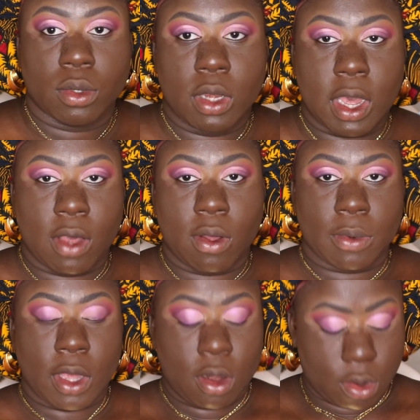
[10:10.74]
Now I'm
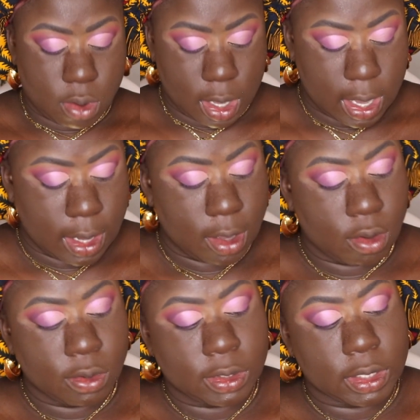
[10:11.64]
gonna go ahead and
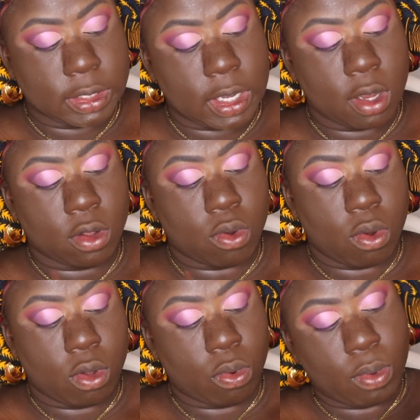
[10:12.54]
use this color
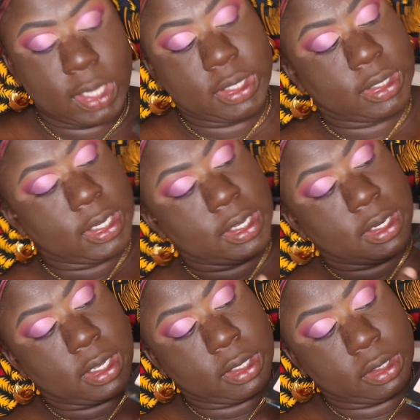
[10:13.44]
called
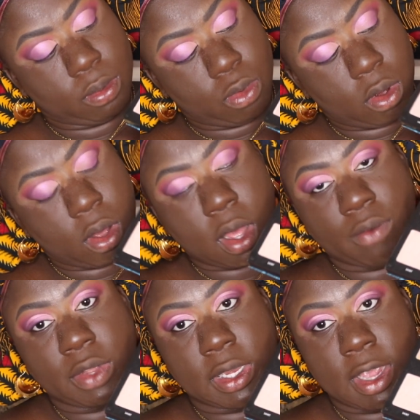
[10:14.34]
Wasted. It's more
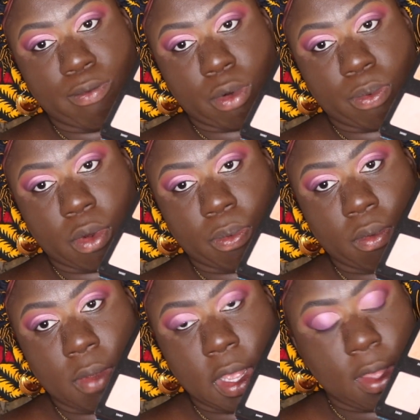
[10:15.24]
of a deeper purple
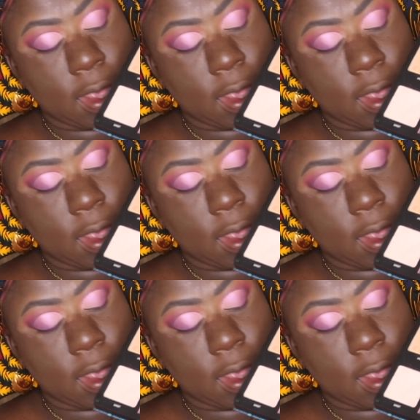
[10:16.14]
right